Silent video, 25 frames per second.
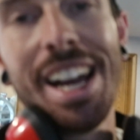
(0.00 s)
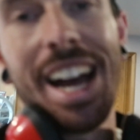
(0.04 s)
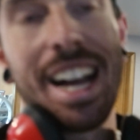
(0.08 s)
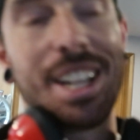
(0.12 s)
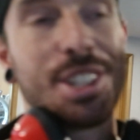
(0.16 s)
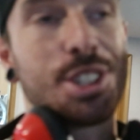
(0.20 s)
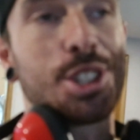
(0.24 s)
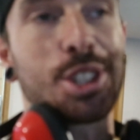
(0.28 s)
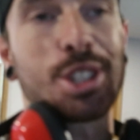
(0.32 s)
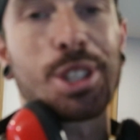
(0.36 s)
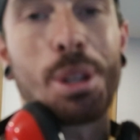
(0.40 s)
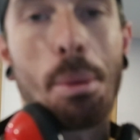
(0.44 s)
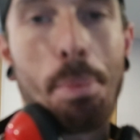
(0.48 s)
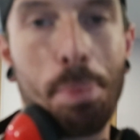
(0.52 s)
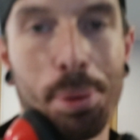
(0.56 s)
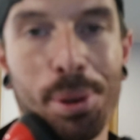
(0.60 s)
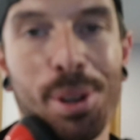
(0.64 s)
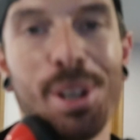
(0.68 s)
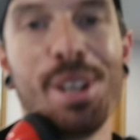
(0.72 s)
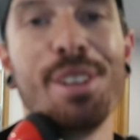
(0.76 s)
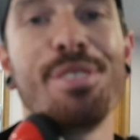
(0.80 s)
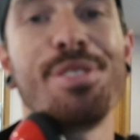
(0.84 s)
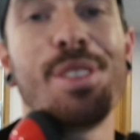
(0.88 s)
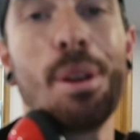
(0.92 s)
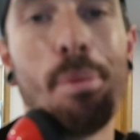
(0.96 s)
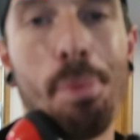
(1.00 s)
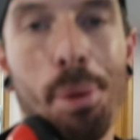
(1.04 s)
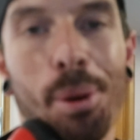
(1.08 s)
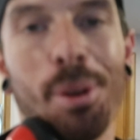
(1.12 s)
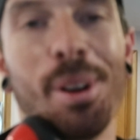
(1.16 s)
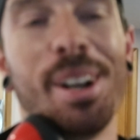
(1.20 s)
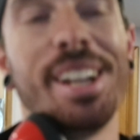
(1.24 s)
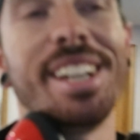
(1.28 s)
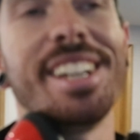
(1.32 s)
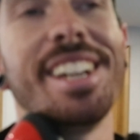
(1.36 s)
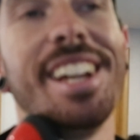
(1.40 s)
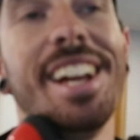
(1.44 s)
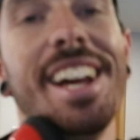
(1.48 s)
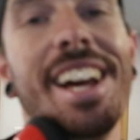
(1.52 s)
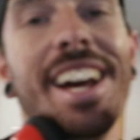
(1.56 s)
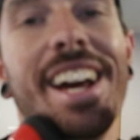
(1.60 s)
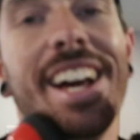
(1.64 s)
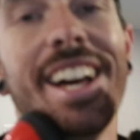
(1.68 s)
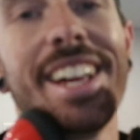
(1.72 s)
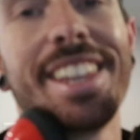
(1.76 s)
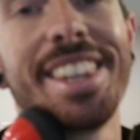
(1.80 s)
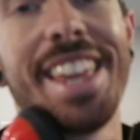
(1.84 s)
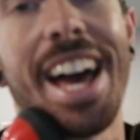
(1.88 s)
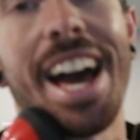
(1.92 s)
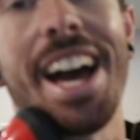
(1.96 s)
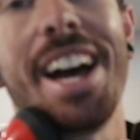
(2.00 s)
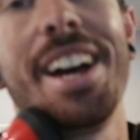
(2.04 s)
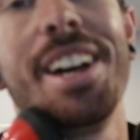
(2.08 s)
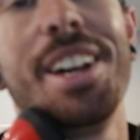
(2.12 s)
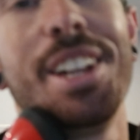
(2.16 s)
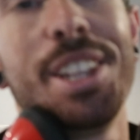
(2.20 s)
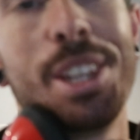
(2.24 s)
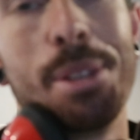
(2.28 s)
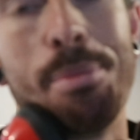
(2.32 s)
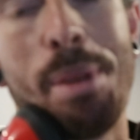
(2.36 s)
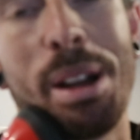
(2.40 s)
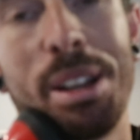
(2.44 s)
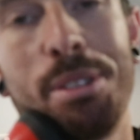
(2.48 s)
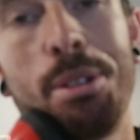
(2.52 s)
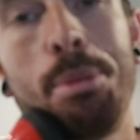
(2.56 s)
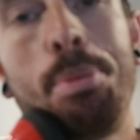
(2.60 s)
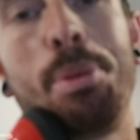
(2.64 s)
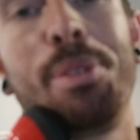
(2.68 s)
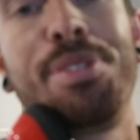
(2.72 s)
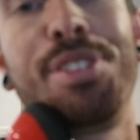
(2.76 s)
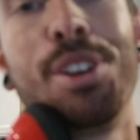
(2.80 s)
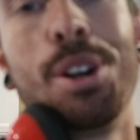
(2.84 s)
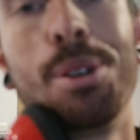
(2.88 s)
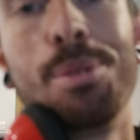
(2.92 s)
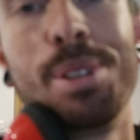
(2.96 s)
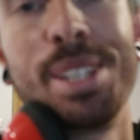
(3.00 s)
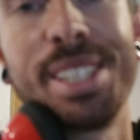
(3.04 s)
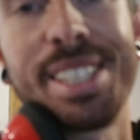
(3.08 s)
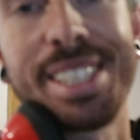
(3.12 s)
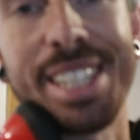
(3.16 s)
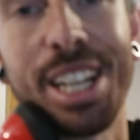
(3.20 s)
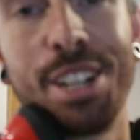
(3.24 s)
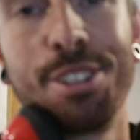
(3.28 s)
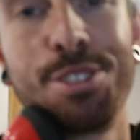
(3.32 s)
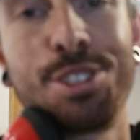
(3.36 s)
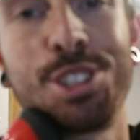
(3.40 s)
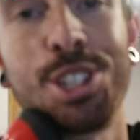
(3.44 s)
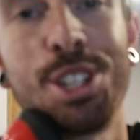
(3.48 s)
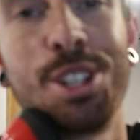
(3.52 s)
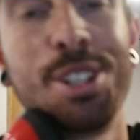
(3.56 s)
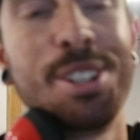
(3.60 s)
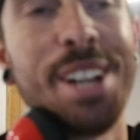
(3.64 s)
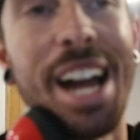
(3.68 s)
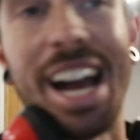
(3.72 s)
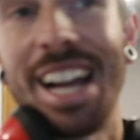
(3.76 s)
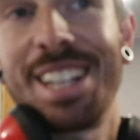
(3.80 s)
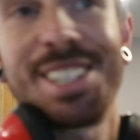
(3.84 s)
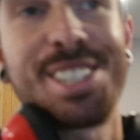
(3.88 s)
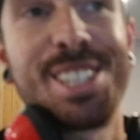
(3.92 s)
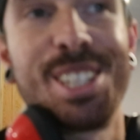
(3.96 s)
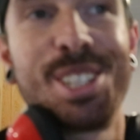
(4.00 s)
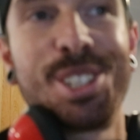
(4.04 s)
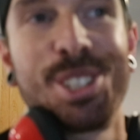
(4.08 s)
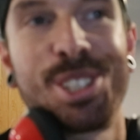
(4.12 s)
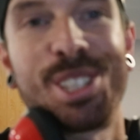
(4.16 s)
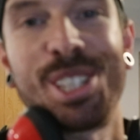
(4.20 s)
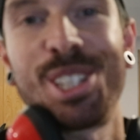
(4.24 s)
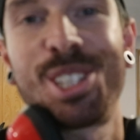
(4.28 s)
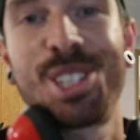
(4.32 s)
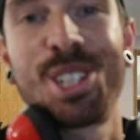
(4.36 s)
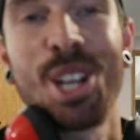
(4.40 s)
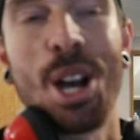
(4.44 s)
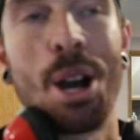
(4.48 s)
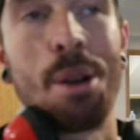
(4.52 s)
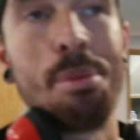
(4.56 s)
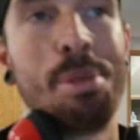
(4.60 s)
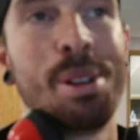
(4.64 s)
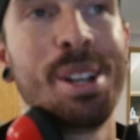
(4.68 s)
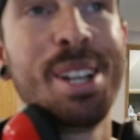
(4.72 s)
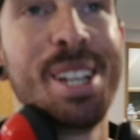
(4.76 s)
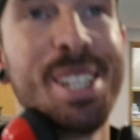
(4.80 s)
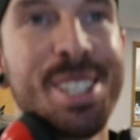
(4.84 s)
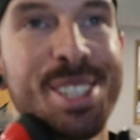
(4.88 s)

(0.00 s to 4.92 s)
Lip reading: and just to prove the point that the Mallory Performance Self Tune actually does its job.